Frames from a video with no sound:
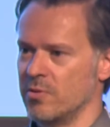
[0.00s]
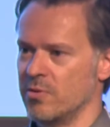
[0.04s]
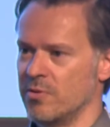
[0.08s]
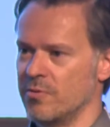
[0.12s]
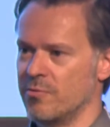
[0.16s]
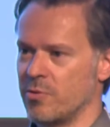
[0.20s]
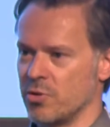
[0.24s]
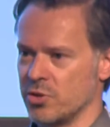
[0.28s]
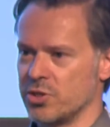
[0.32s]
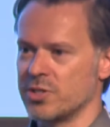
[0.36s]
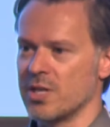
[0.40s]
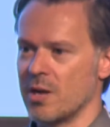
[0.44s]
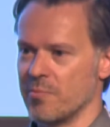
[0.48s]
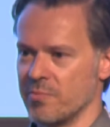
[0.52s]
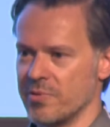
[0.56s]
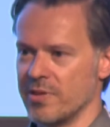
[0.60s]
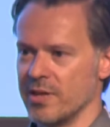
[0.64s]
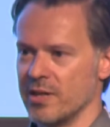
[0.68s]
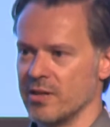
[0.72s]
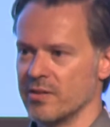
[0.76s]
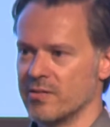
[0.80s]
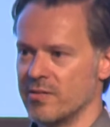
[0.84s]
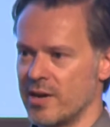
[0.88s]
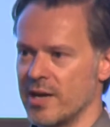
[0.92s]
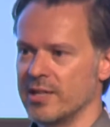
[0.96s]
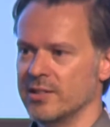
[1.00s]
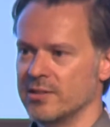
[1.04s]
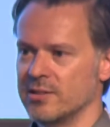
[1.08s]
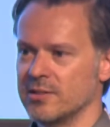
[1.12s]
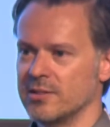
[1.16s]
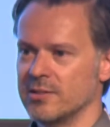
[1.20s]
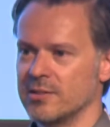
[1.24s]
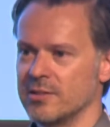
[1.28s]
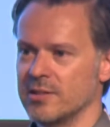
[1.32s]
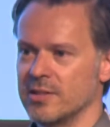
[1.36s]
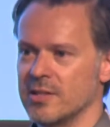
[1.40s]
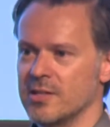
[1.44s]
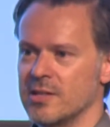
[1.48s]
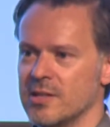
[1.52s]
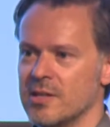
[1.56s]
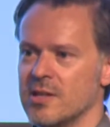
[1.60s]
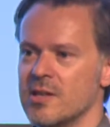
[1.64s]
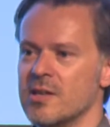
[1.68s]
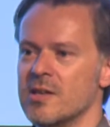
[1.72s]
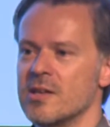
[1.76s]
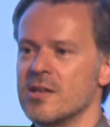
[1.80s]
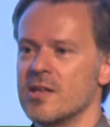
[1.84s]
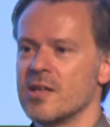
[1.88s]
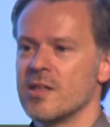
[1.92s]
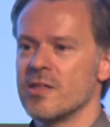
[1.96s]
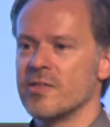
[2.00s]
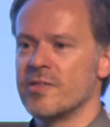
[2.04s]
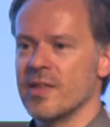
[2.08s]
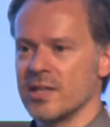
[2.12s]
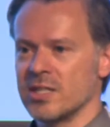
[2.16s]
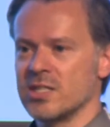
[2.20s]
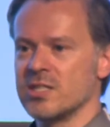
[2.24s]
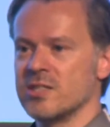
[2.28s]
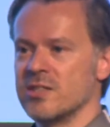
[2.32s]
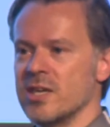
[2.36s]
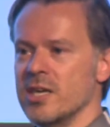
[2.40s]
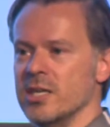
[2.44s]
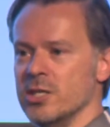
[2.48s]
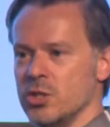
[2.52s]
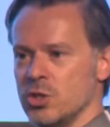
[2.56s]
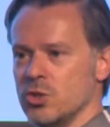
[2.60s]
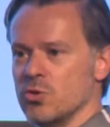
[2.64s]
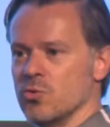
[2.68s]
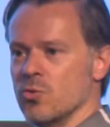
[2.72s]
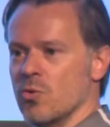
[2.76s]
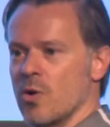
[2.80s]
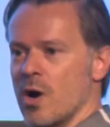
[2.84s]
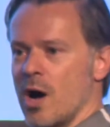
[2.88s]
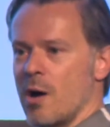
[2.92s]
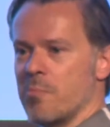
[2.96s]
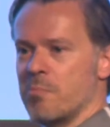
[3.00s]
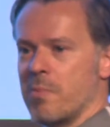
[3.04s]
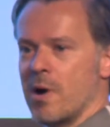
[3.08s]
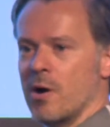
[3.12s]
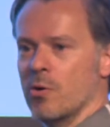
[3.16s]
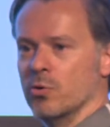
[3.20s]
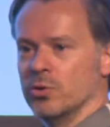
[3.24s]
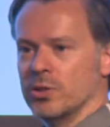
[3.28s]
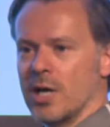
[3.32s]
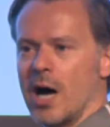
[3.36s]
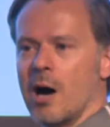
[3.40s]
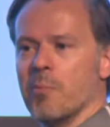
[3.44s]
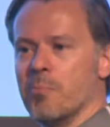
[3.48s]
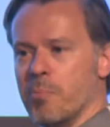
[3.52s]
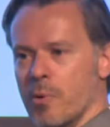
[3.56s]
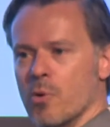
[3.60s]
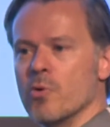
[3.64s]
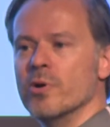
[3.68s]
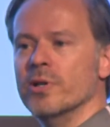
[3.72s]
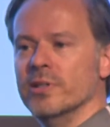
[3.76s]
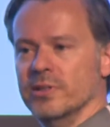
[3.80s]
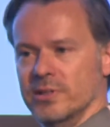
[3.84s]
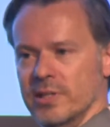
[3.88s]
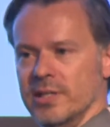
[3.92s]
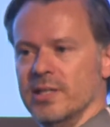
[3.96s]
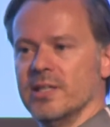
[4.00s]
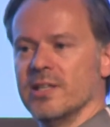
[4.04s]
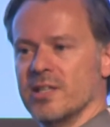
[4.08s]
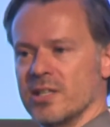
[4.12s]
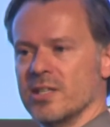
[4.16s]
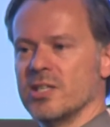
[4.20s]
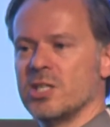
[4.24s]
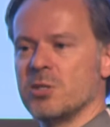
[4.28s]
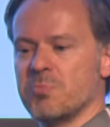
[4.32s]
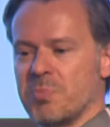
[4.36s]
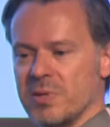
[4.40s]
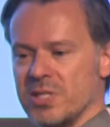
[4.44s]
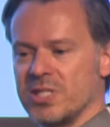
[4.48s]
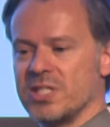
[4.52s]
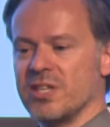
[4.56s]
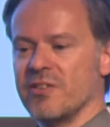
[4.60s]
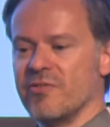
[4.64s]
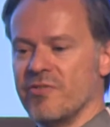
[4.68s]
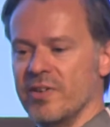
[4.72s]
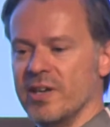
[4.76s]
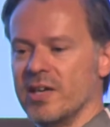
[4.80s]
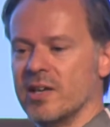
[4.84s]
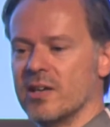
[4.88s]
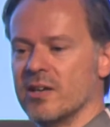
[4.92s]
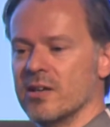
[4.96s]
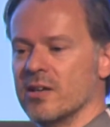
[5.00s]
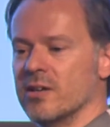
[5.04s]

for something, right? That's the issue about appointing specific